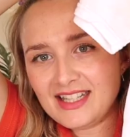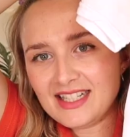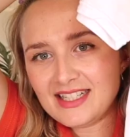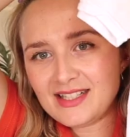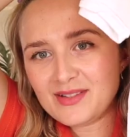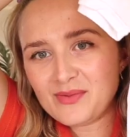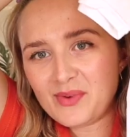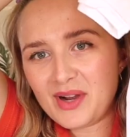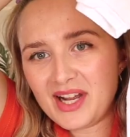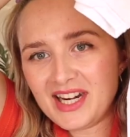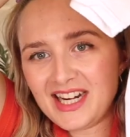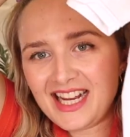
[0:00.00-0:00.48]

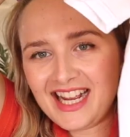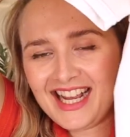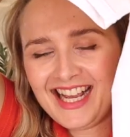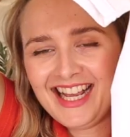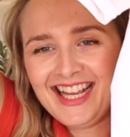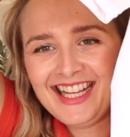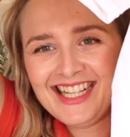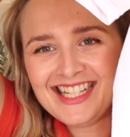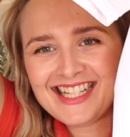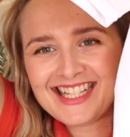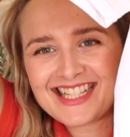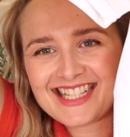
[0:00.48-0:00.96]
This one
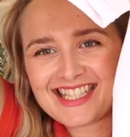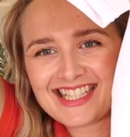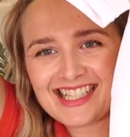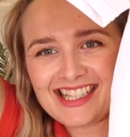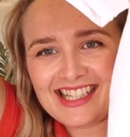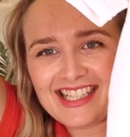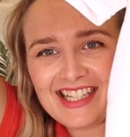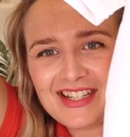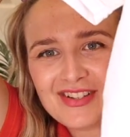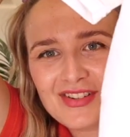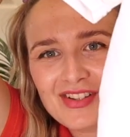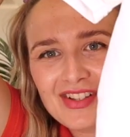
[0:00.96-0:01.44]
is
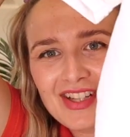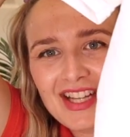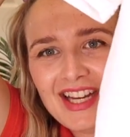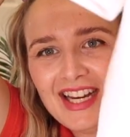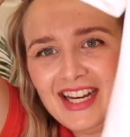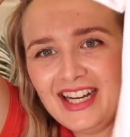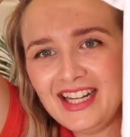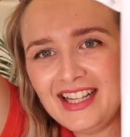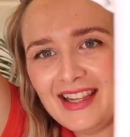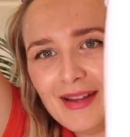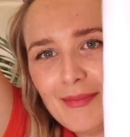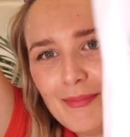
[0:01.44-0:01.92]
literally
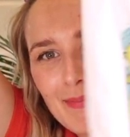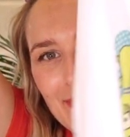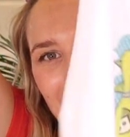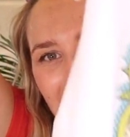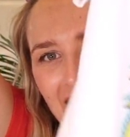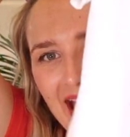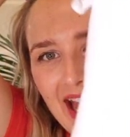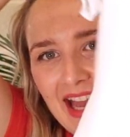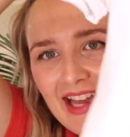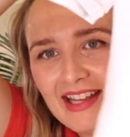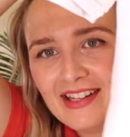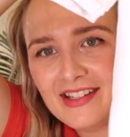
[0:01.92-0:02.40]
the
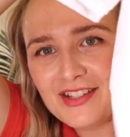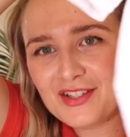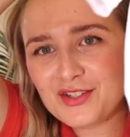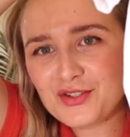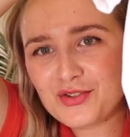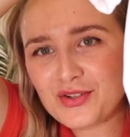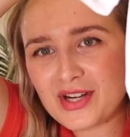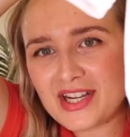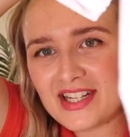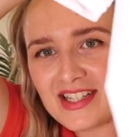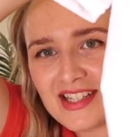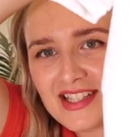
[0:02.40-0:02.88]
band
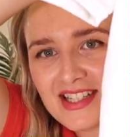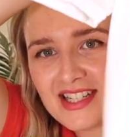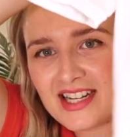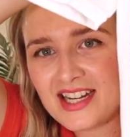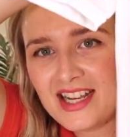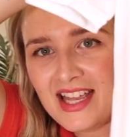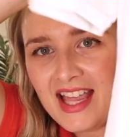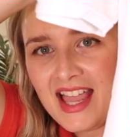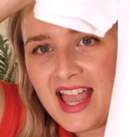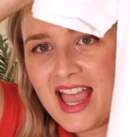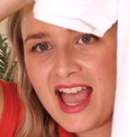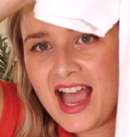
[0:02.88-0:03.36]
dressed
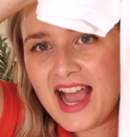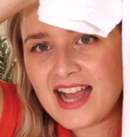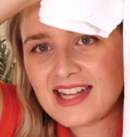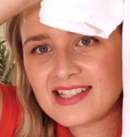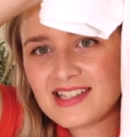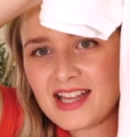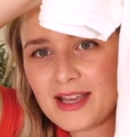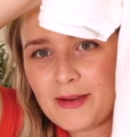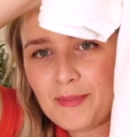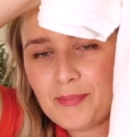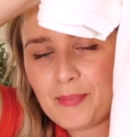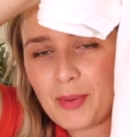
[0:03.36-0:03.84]

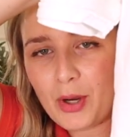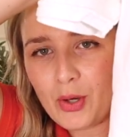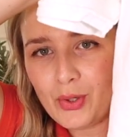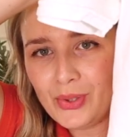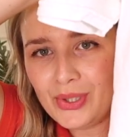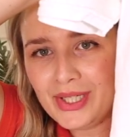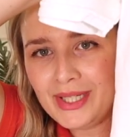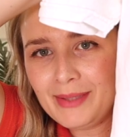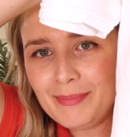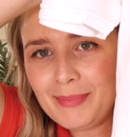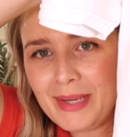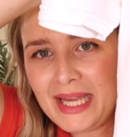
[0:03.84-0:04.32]
as like
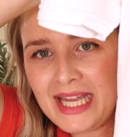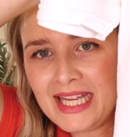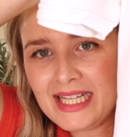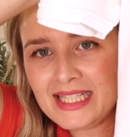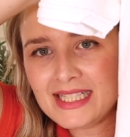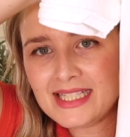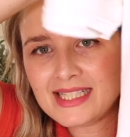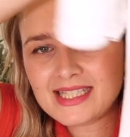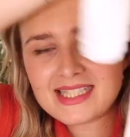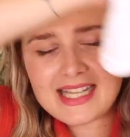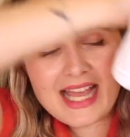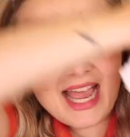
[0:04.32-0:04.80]
bowling
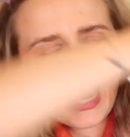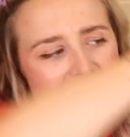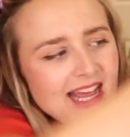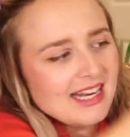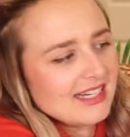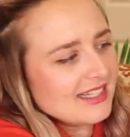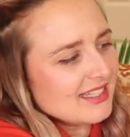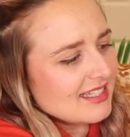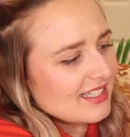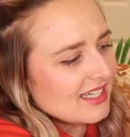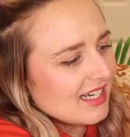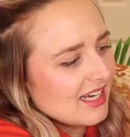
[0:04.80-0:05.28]
pins,
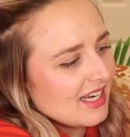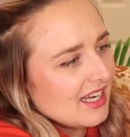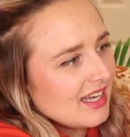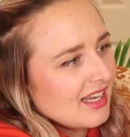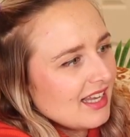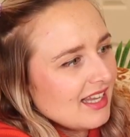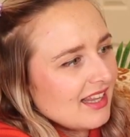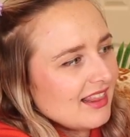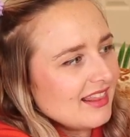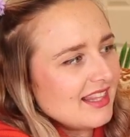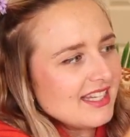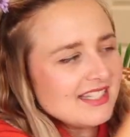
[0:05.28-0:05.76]
and
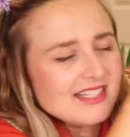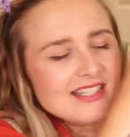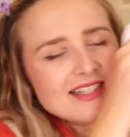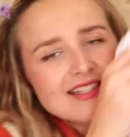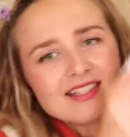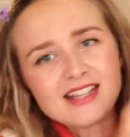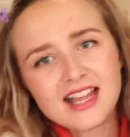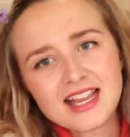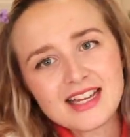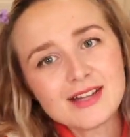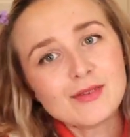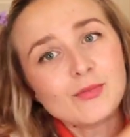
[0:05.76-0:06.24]
this
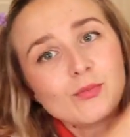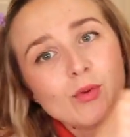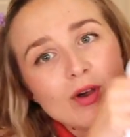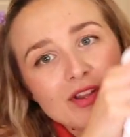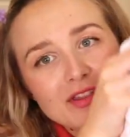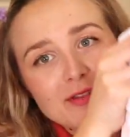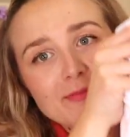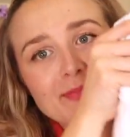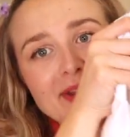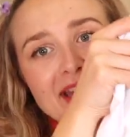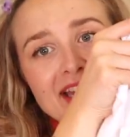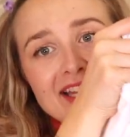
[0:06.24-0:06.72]
is like
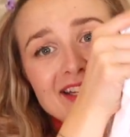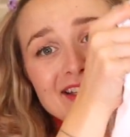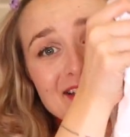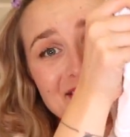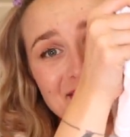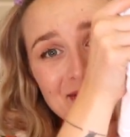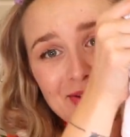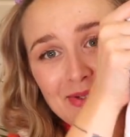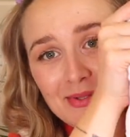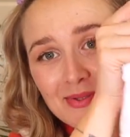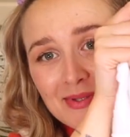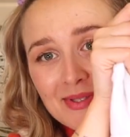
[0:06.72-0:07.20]
what the band
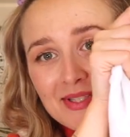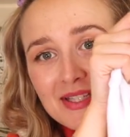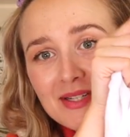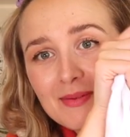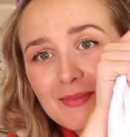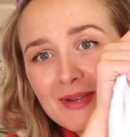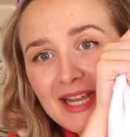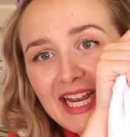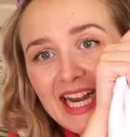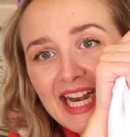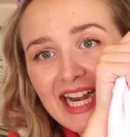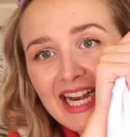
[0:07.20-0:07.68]
used
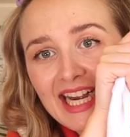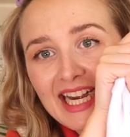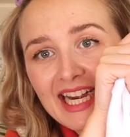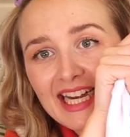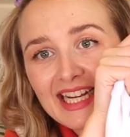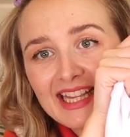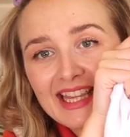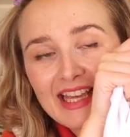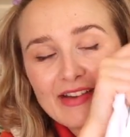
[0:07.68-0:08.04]
to be.